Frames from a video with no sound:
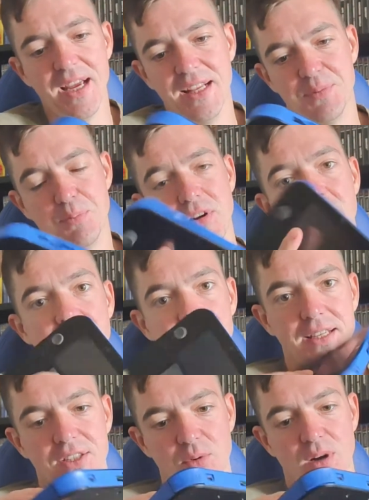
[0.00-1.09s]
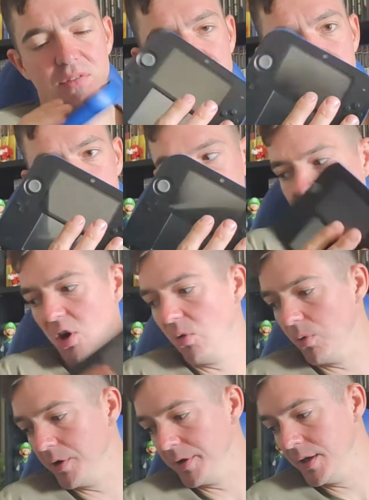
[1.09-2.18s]
is pretty handy to have. At least I've got
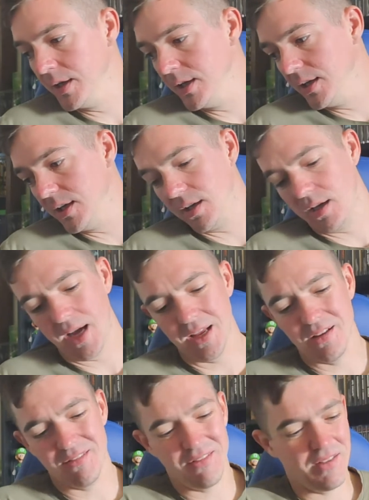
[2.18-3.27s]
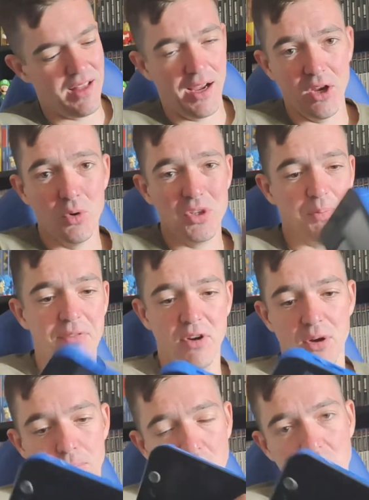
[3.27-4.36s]
one. I always
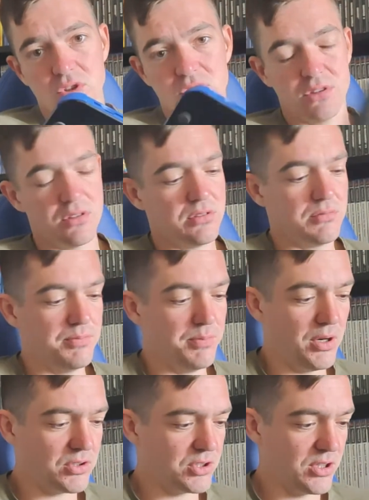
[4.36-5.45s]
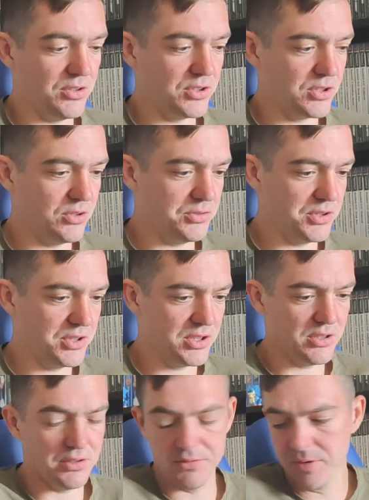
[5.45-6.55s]
prefer box consoles and
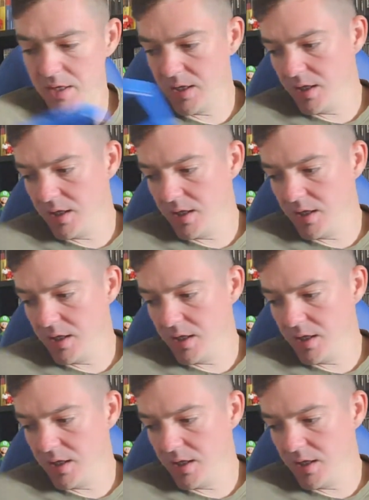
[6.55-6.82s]
stuff.